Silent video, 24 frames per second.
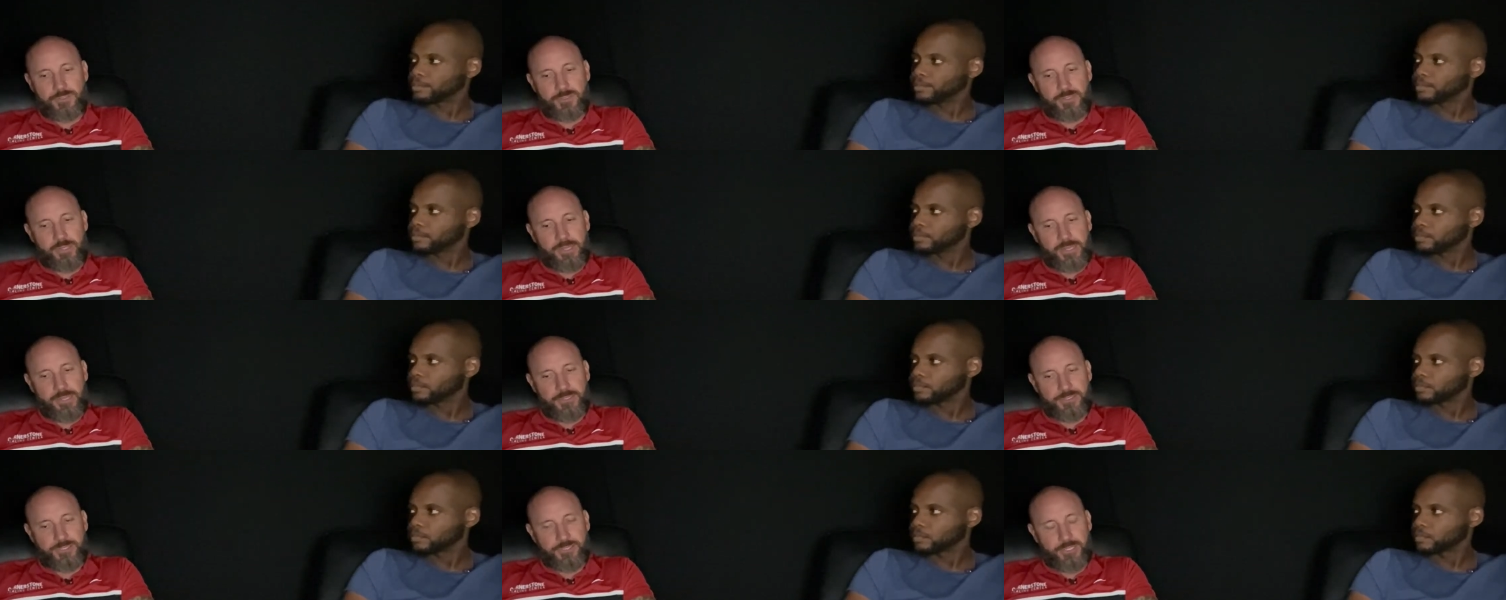
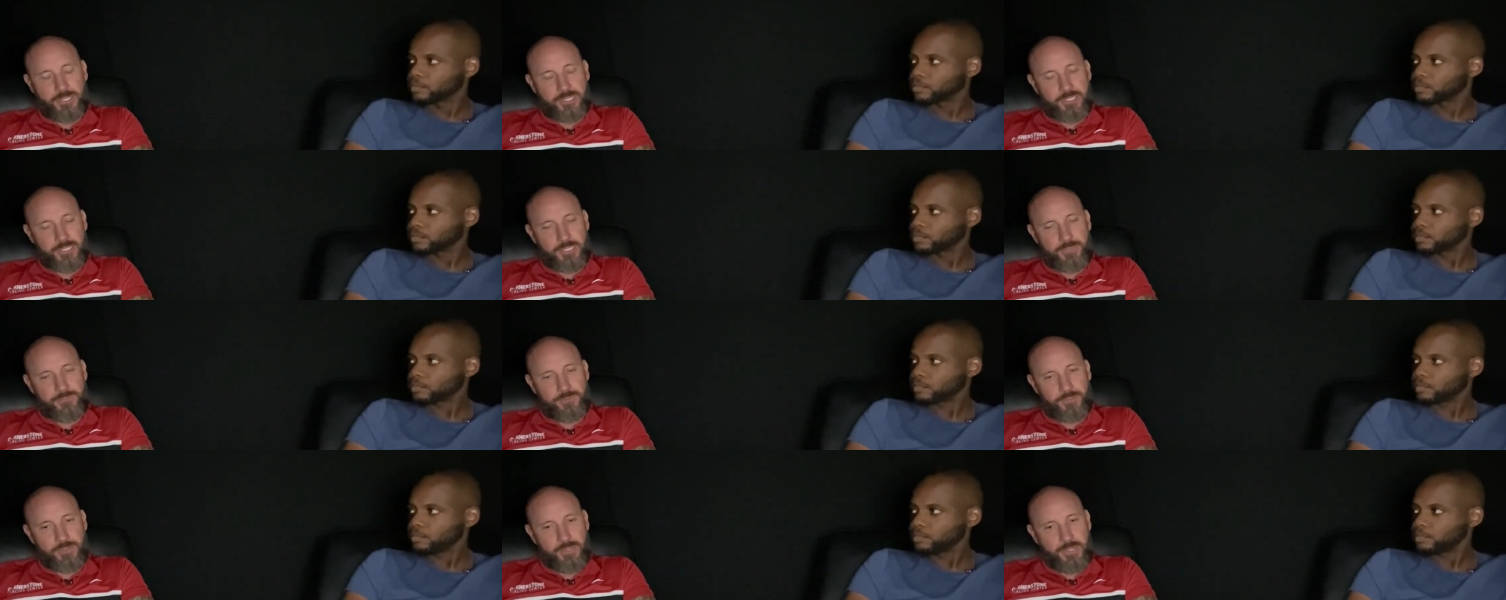Speaker 1: the answer I can
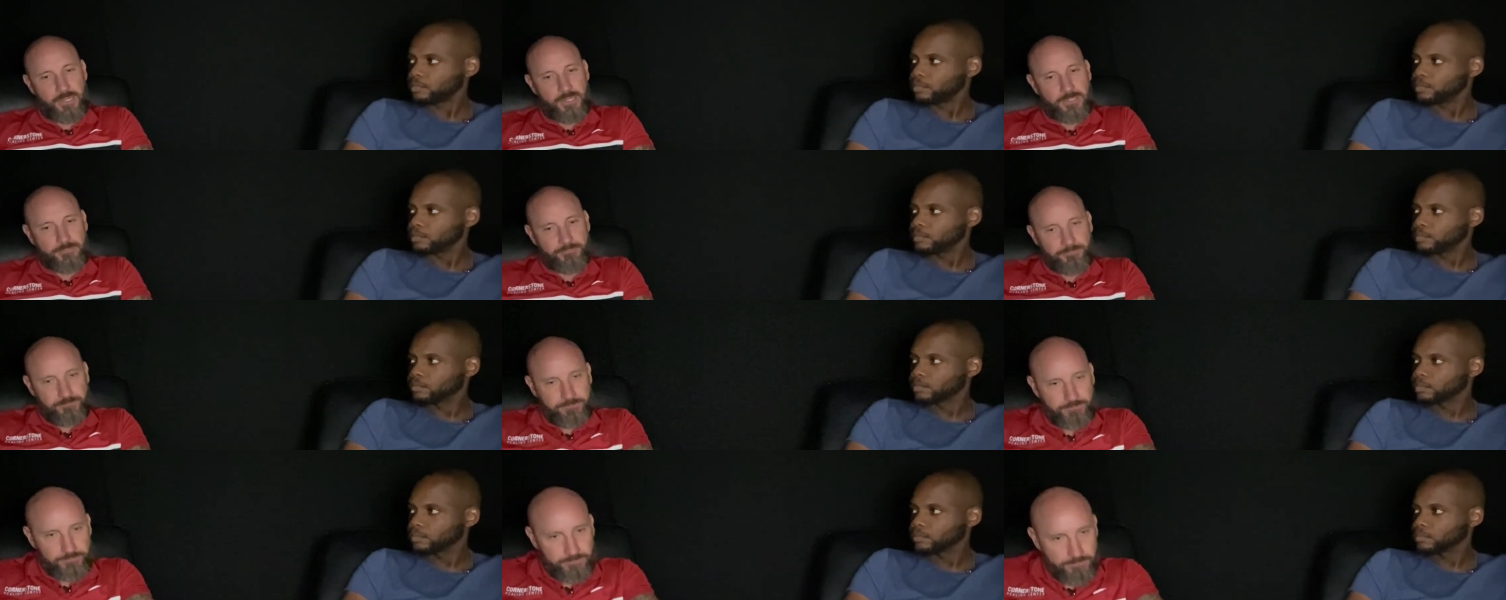give you. That
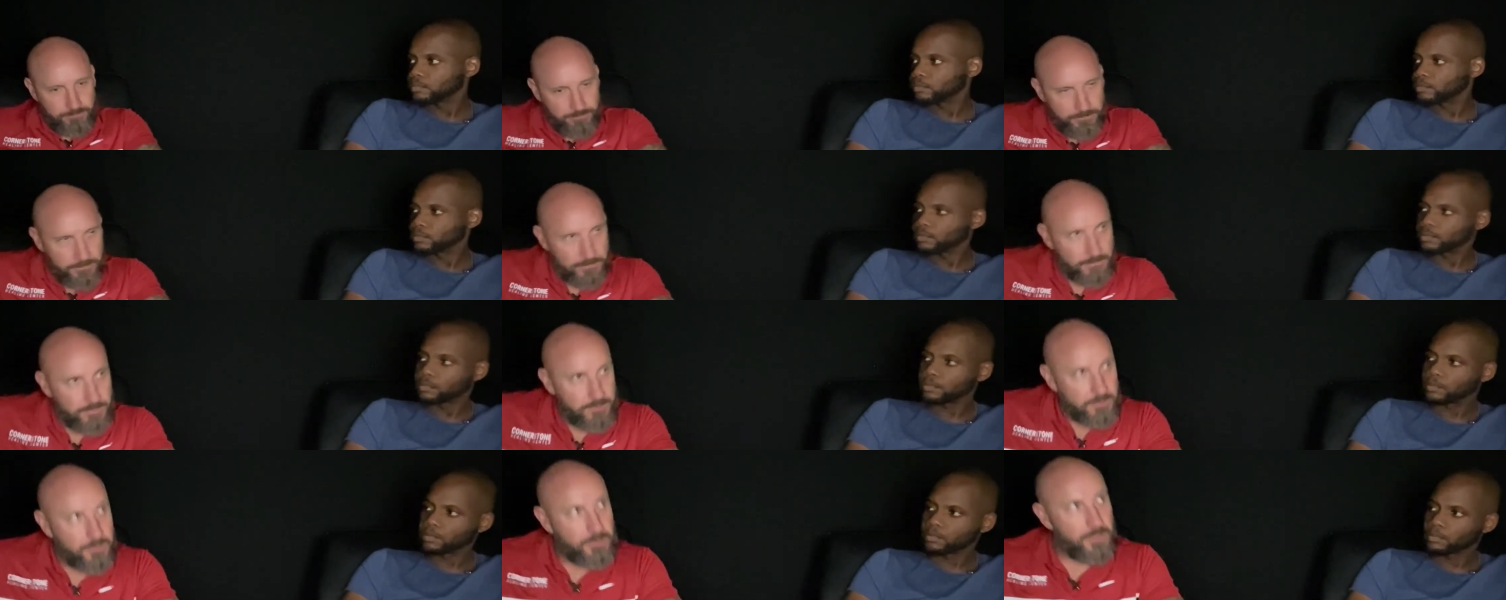
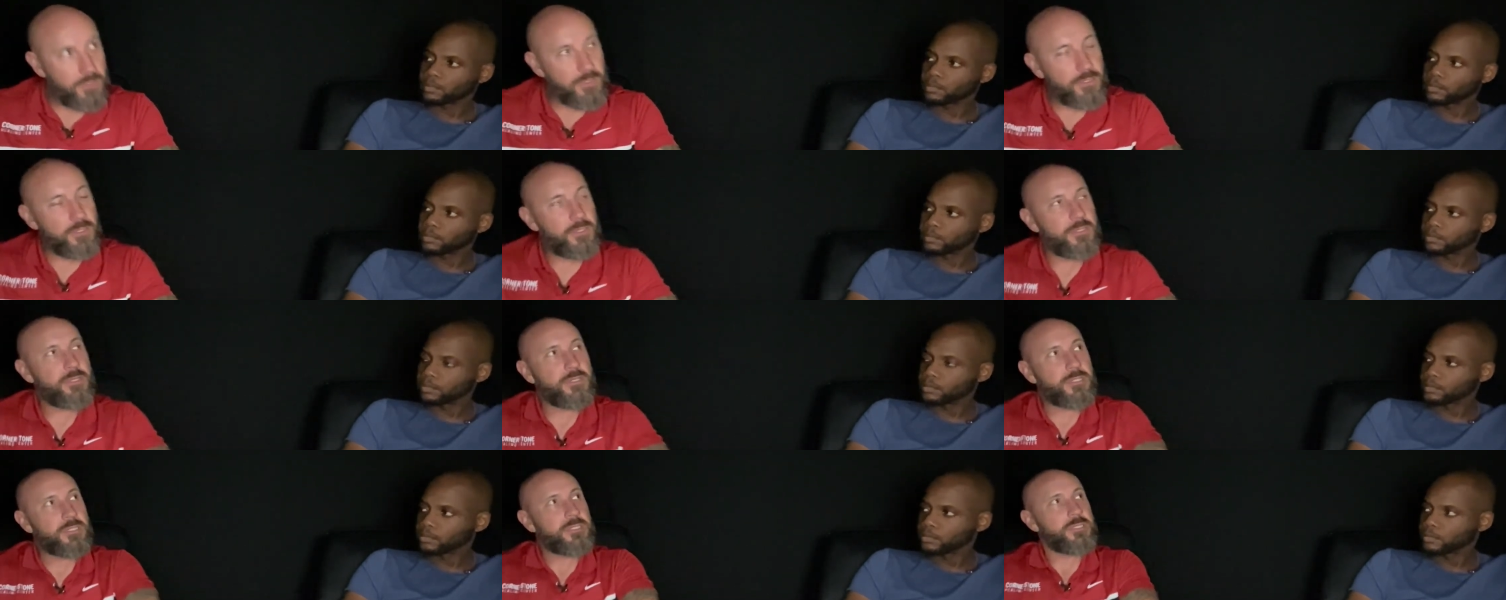I.
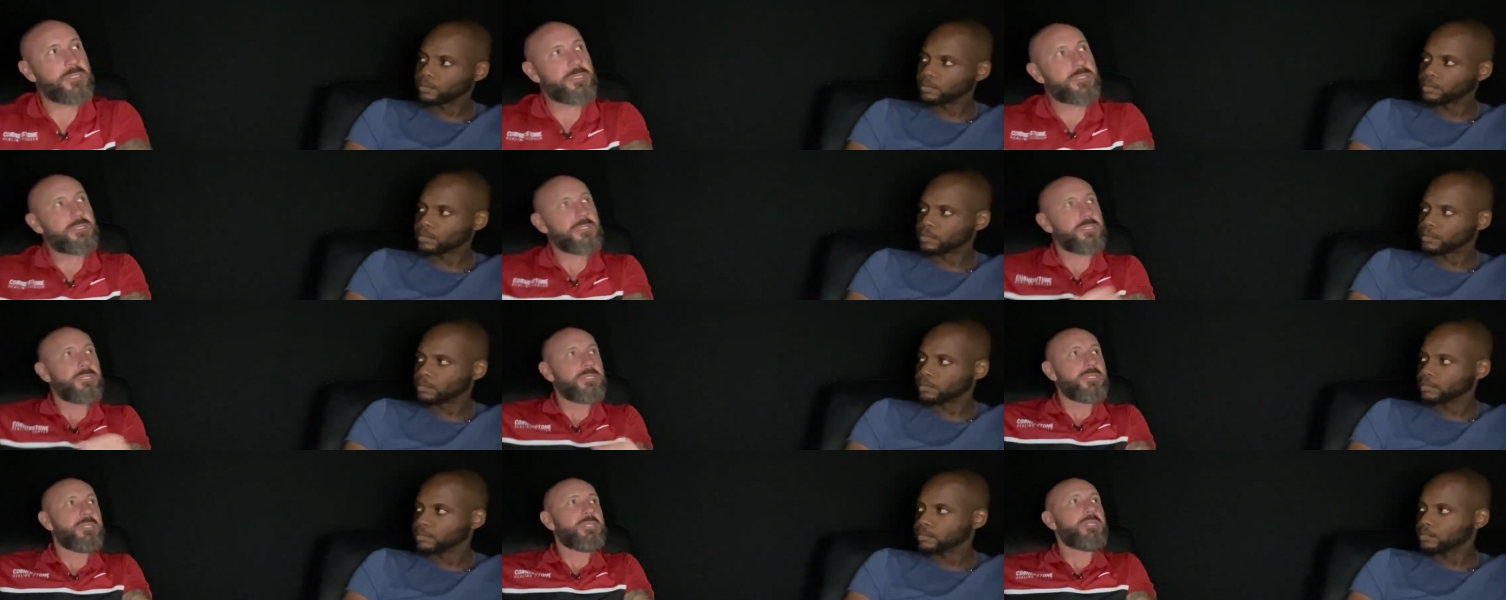
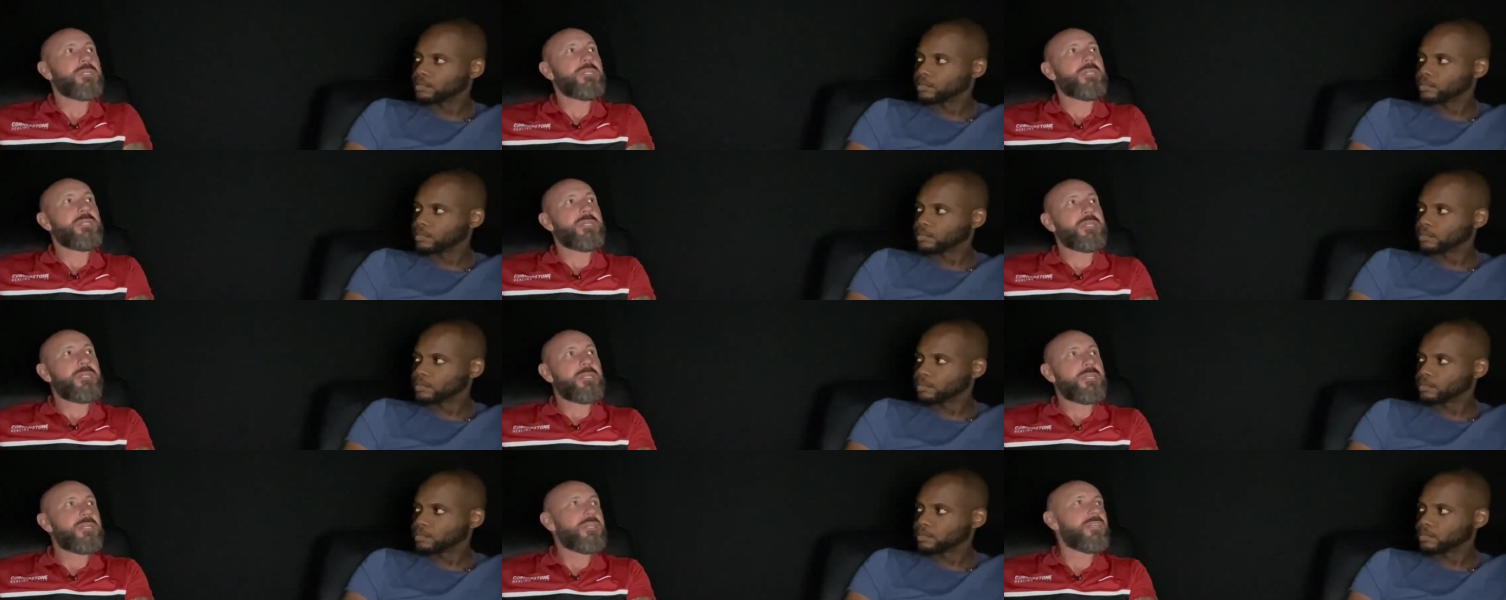
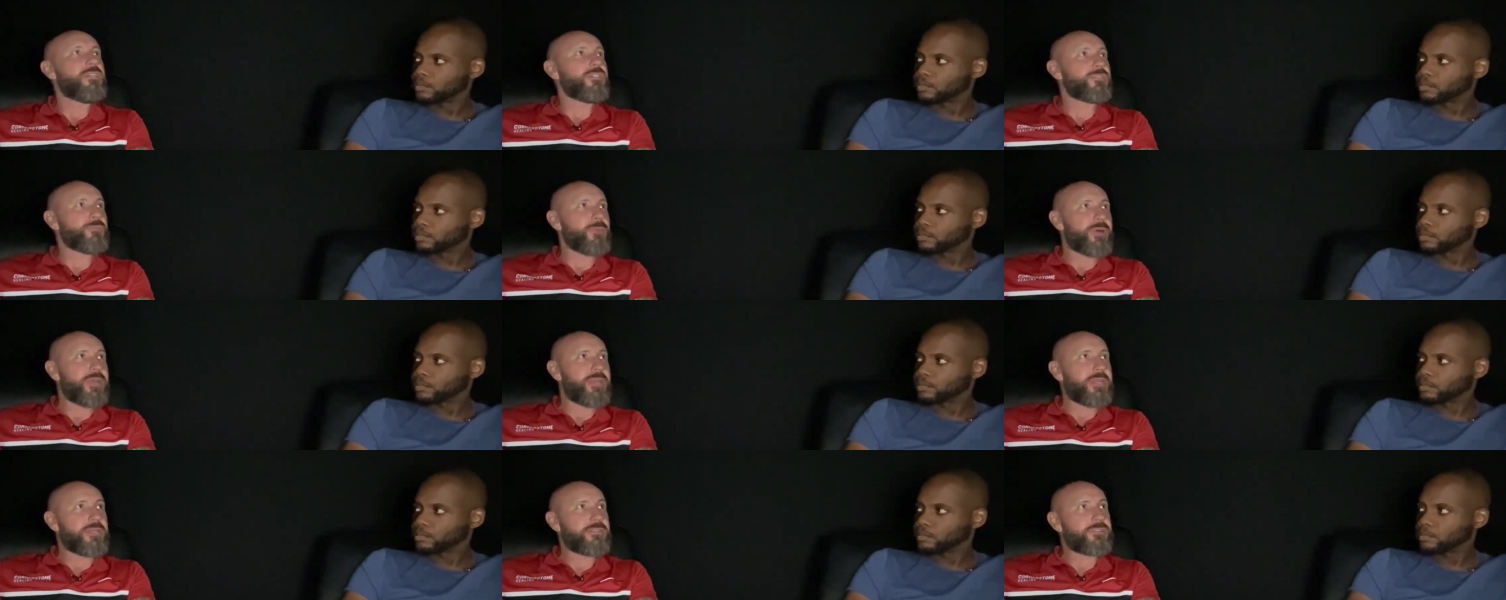Here's
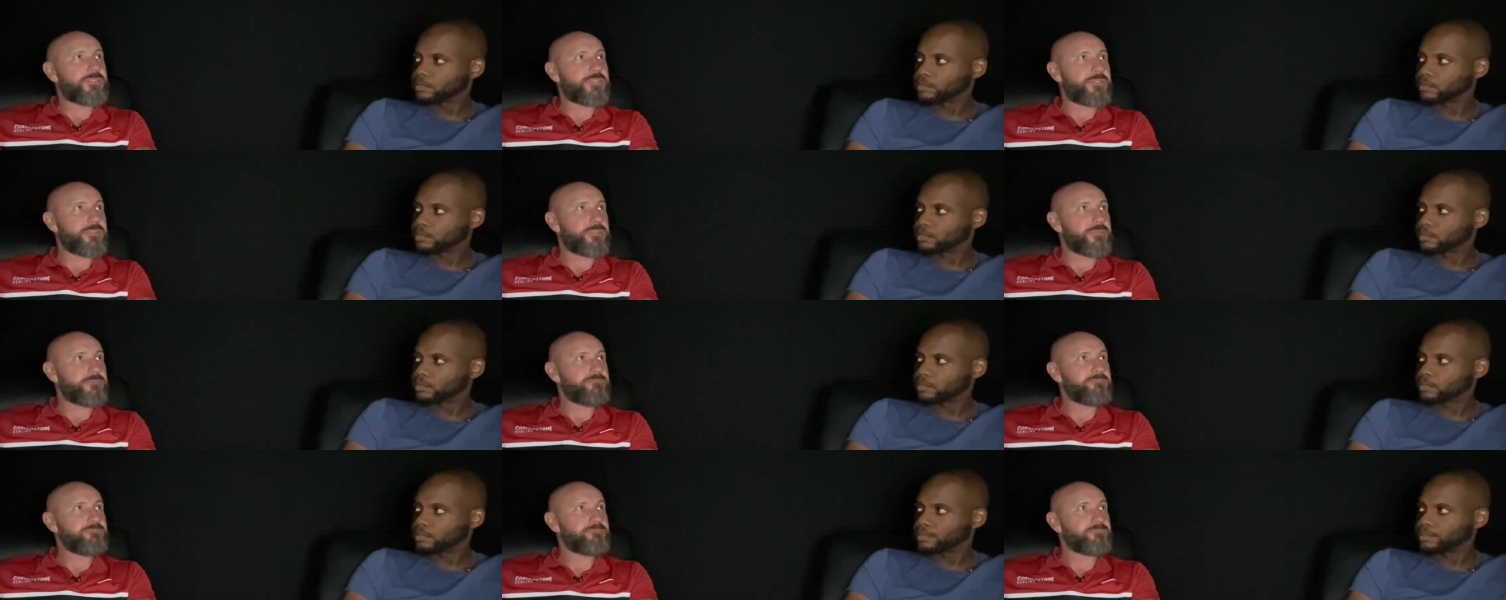my
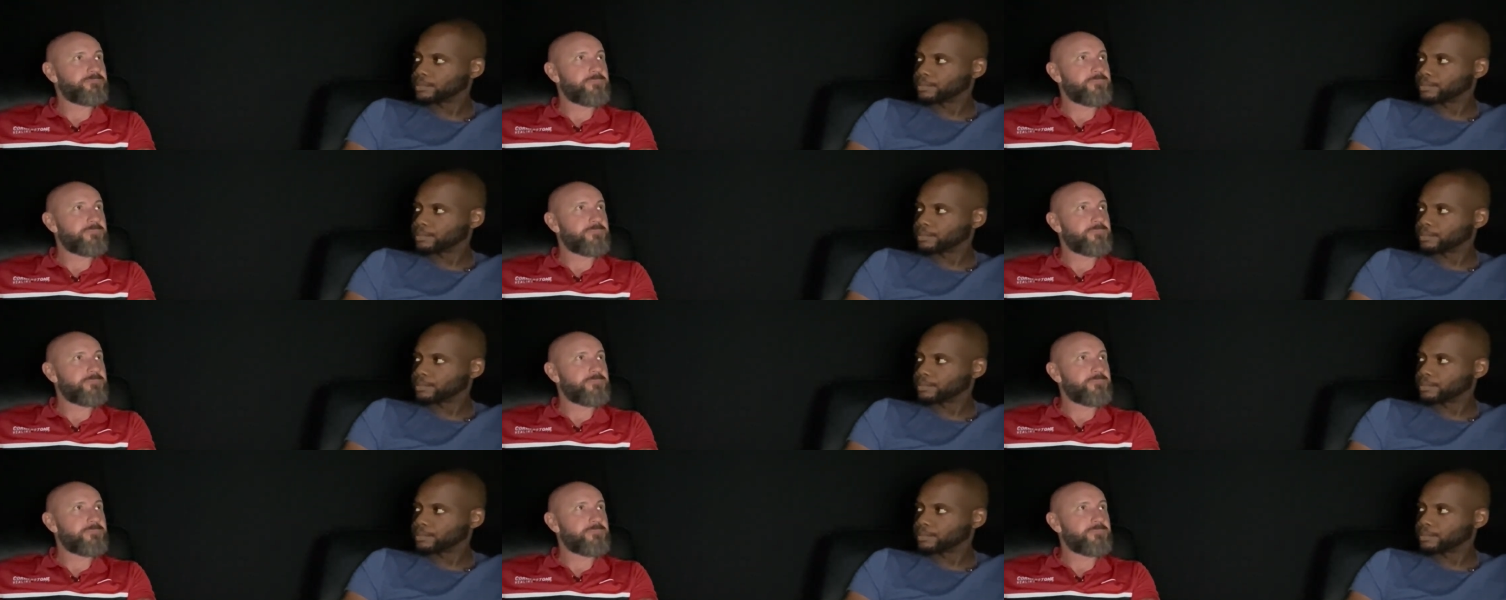answer.